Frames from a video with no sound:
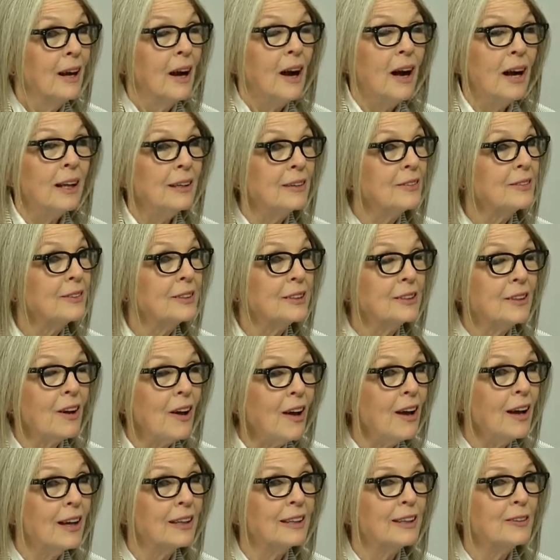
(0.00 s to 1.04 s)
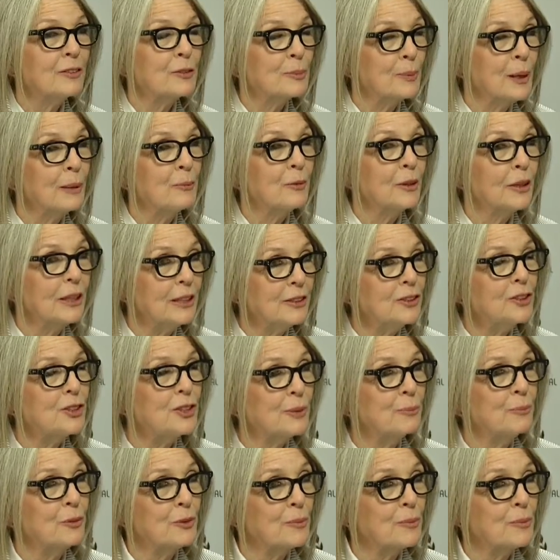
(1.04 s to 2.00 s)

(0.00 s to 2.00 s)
Honest to God, it's my relationship